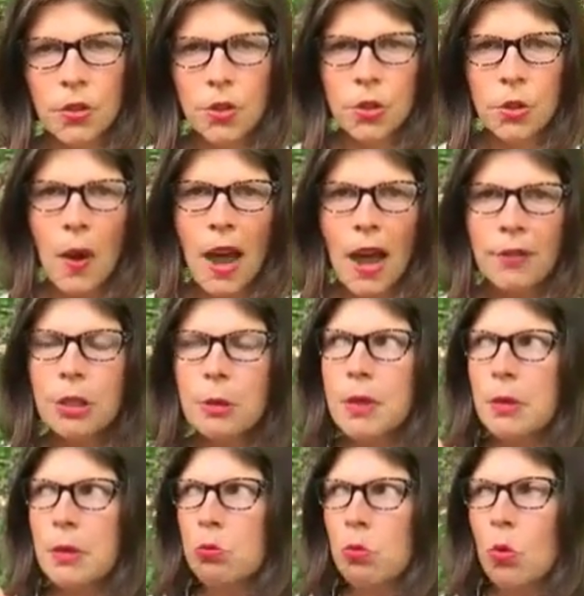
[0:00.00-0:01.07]
You have to
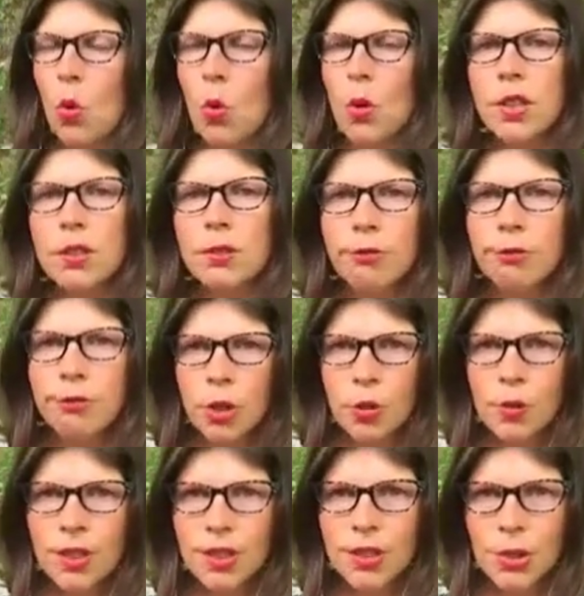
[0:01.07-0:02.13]
be more
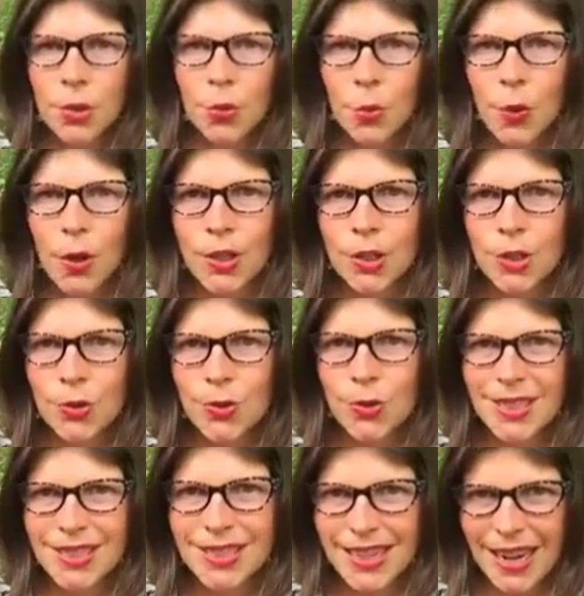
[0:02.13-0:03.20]
devoted to what you
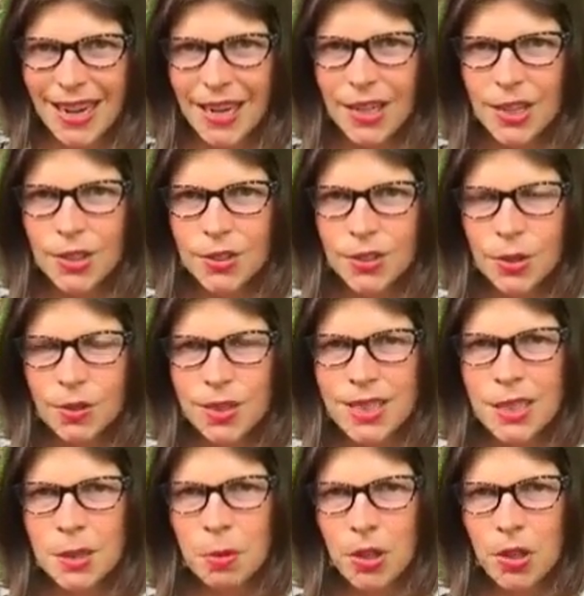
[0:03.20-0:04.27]
desire to
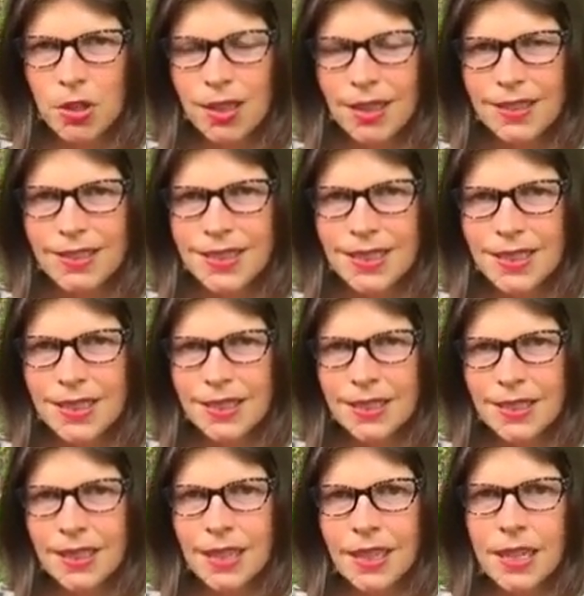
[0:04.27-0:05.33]
experience
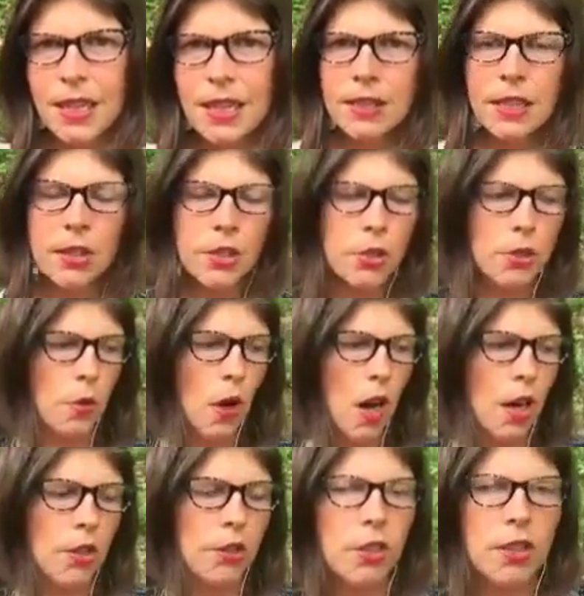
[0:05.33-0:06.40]
than you
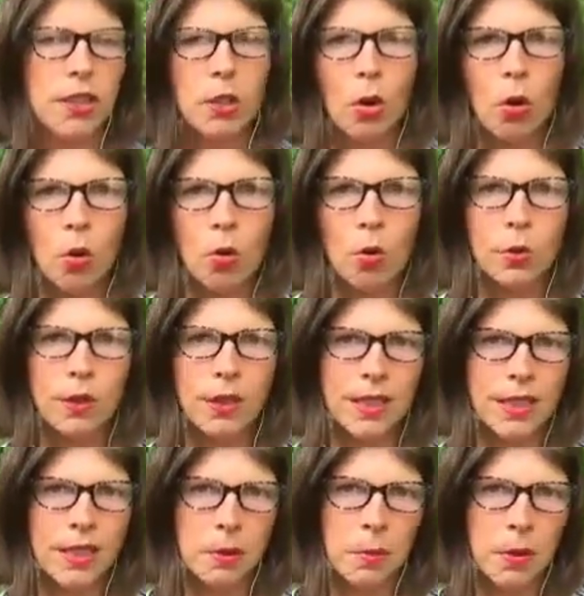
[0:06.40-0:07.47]
are to the old
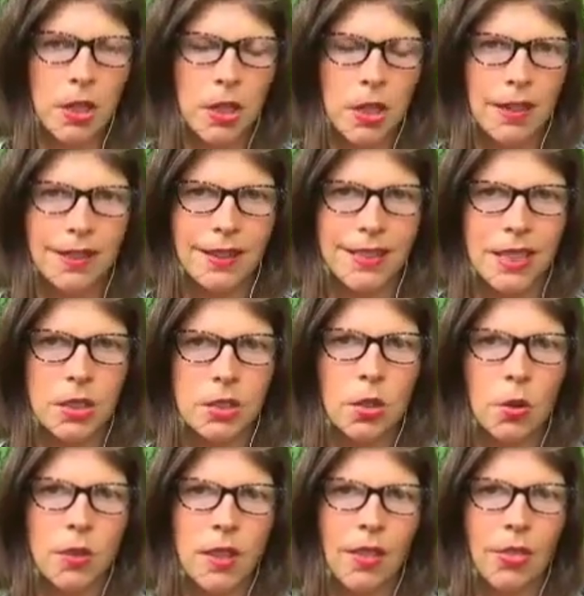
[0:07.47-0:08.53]
experience.
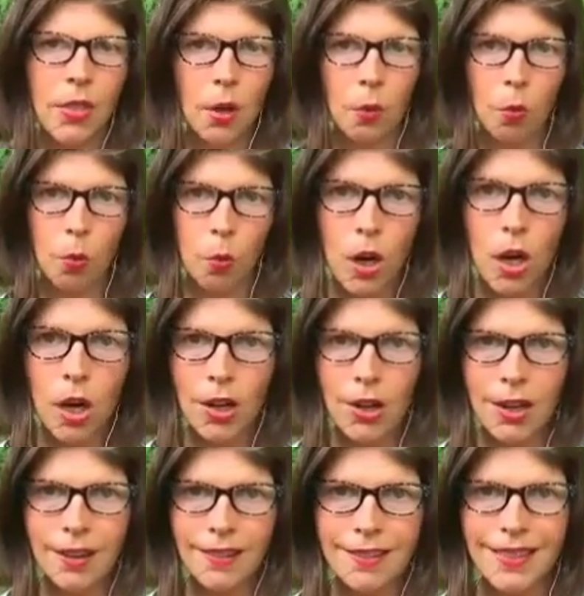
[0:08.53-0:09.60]
So then the
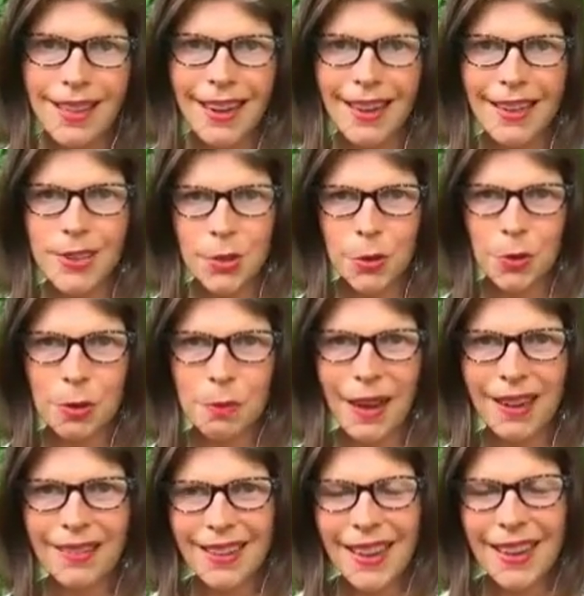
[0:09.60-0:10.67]
work that I do with
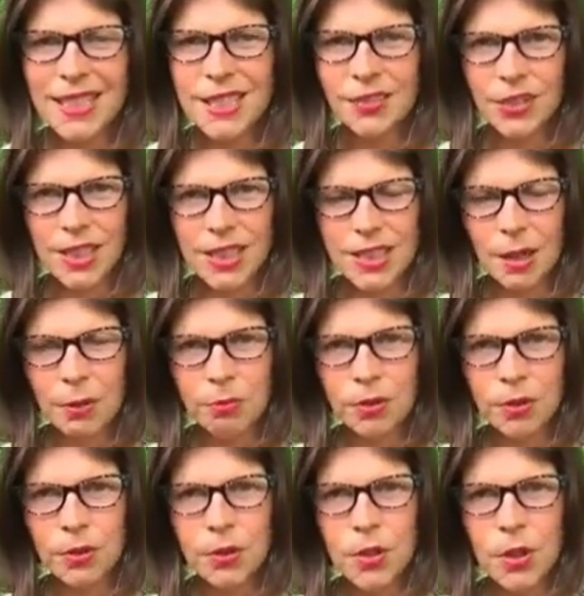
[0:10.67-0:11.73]
my clients, for
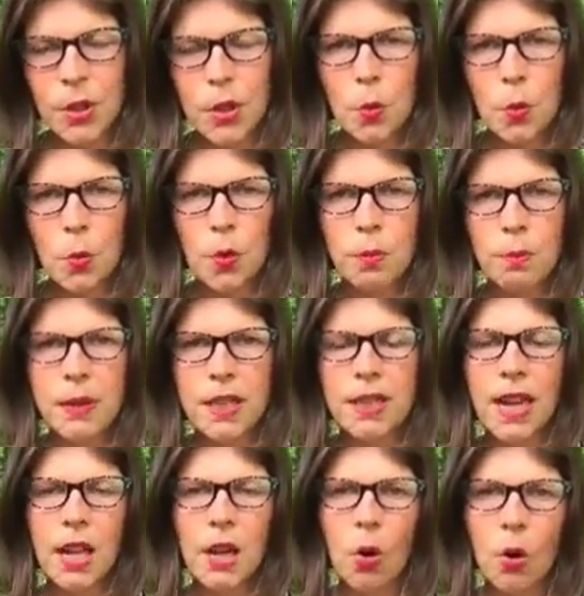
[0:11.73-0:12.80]
example, would be
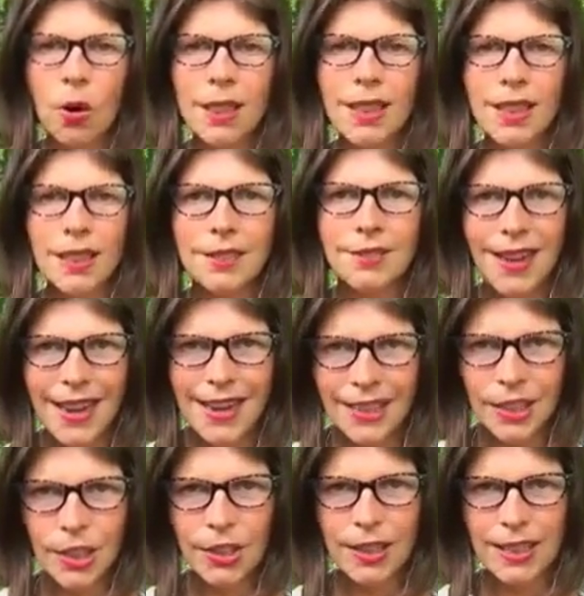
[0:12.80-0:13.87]
not only of
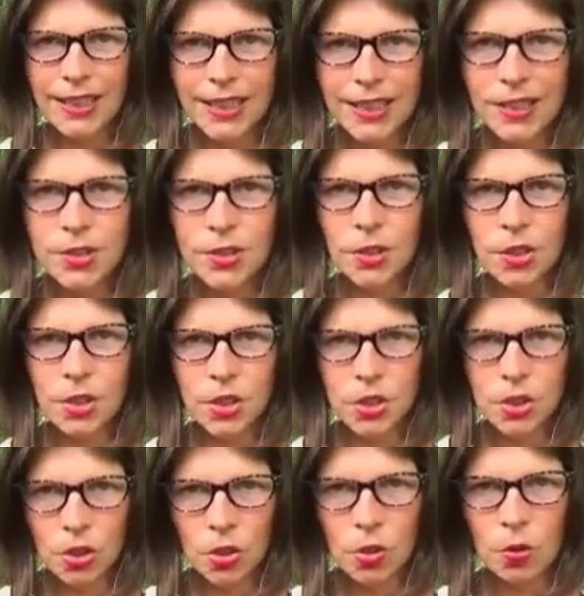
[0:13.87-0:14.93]
anchoring into the
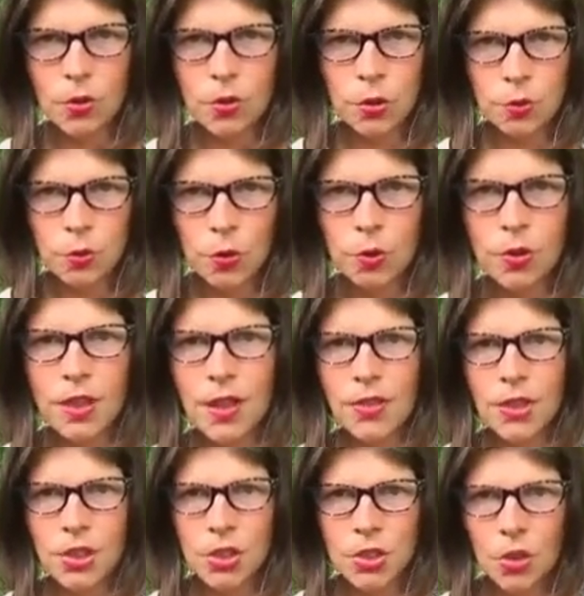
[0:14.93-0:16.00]
soul truth and
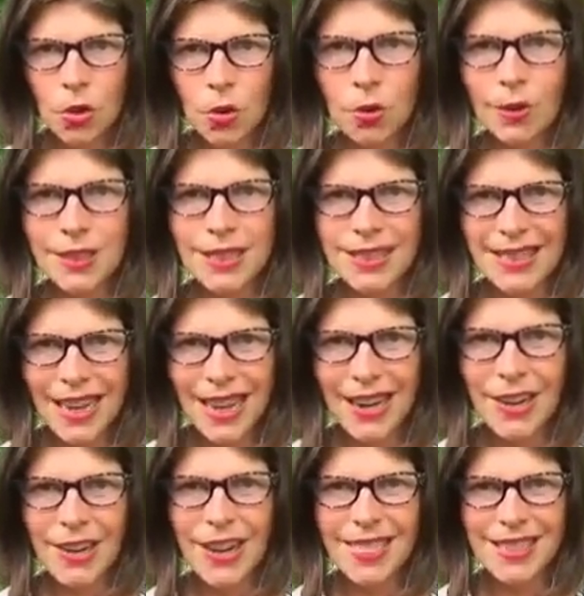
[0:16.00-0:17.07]
the soul
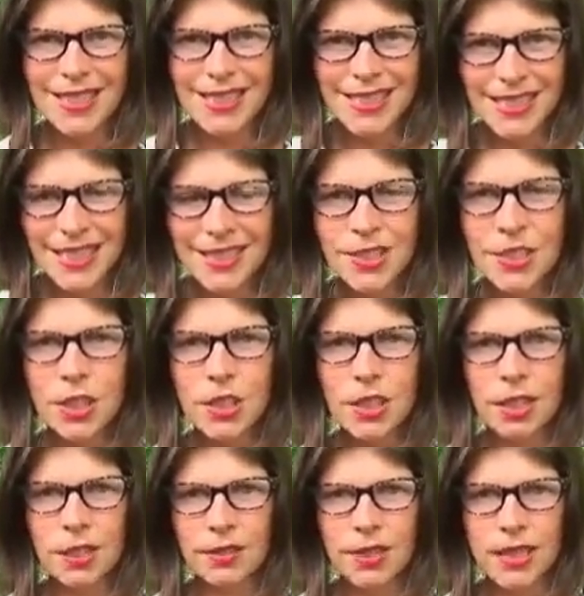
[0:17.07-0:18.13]
desire and the center of